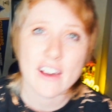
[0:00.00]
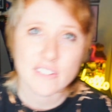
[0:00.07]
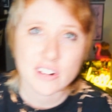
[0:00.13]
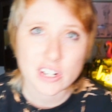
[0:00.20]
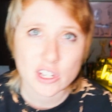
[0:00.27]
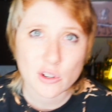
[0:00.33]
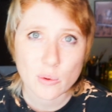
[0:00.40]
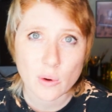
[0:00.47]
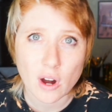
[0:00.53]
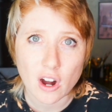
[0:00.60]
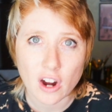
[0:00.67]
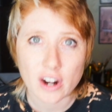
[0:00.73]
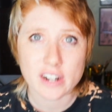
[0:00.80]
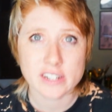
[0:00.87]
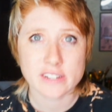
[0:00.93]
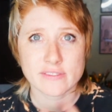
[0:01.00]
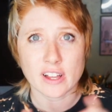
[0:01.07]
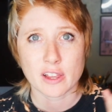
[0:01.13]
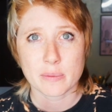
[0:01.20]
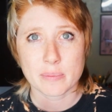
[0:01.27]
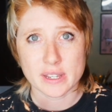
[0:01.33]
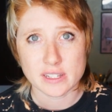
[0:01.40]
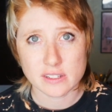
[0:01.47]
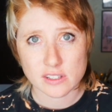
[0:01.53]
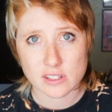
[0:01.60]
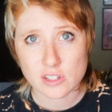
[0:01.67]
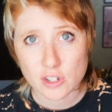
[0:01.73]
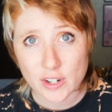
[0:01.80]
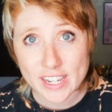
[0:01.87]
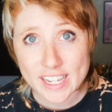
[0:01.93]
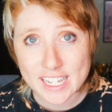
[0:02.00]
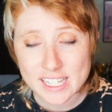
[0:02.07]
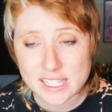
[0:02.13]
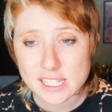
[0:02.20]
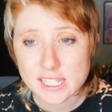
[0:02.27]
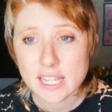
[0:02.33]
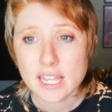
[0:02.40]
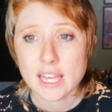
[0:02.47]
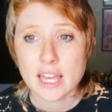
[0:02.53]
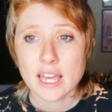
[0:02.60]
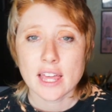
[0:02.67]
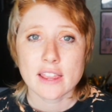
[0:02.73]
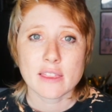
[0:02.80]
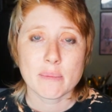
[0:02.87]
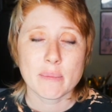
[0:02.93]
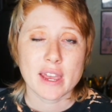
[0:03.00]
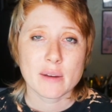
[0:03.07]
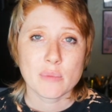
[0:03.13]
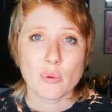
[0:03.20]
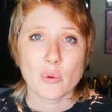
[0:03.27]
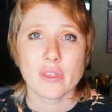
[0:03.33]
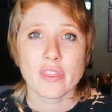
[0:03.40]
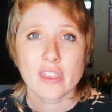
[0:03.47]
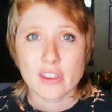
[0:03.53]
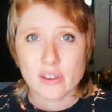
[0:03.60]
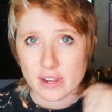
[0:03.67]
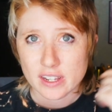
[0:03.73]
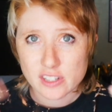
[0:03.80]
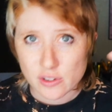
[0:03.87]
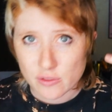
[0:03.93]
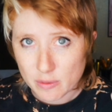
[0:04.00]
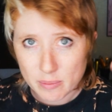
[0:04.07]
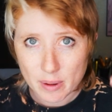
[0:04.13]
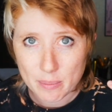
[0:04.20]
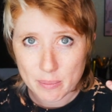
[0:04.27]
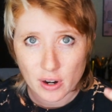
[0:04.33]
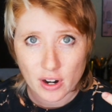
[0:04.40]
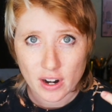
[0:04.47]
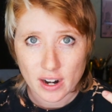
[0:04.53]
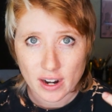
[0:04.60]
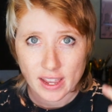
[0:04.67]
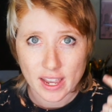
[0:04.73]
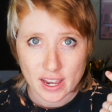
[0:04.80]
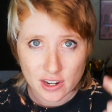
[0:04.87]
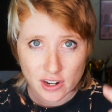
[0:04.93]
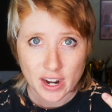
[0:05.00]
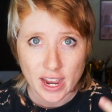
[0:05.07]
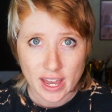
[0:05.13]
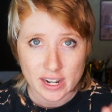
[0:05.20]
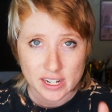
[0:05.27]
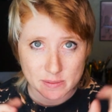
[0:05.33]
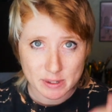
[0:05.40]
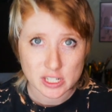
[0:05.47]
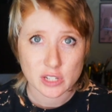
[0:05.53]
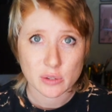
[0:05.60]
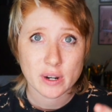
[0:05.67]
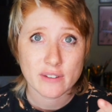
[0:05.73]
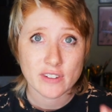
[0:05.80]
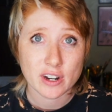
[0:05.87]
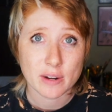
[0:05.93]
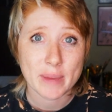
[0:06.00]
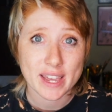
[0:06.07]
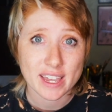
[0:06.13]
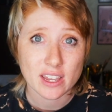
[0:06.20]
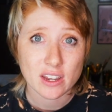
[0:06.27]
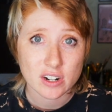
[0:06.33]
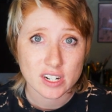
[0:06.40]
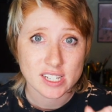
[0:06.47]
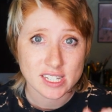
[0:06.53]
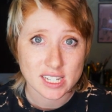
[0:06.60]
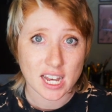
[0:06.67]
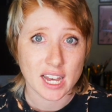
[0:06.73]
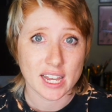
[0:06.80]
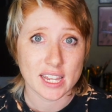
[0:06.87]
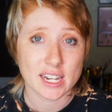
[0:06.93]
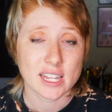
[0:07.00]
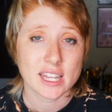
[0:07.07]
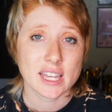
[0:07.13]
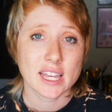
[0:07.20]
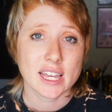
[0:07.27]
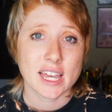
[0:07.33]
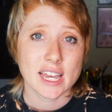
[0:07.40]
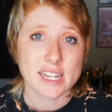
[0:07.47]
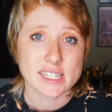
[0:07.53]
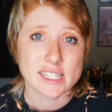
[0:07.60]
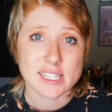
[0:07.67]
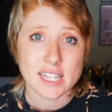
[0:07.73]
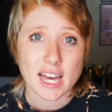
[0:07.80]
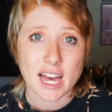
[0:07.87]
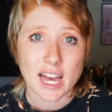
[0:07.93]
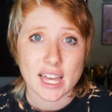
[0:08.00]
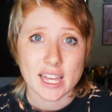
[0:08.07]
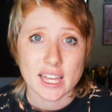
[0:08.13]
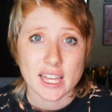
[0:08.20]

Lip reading: you are developing screens, the main point that you need to remember in your head, especially whenever you're making your design, is that